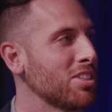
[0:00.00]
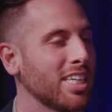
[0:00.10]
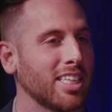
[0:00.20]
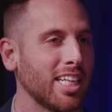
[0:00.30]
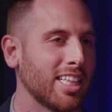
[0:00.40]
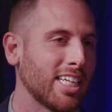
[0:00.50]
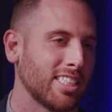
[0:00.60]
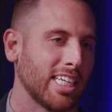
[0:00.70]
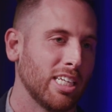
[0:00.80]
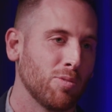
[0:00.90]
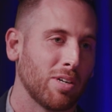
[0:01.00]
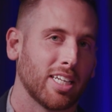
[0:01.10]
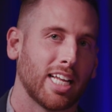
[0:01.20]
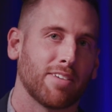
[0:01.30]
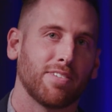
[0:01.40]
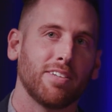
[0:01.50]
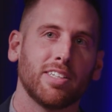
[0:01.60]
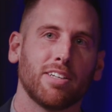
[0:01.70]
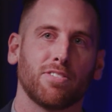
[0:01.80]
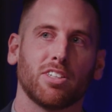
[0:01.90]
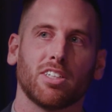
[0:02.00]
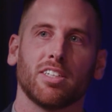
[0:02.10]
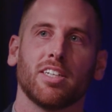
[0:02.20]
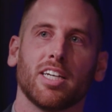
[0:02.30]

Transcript: So I think that's anyone in life, even if you're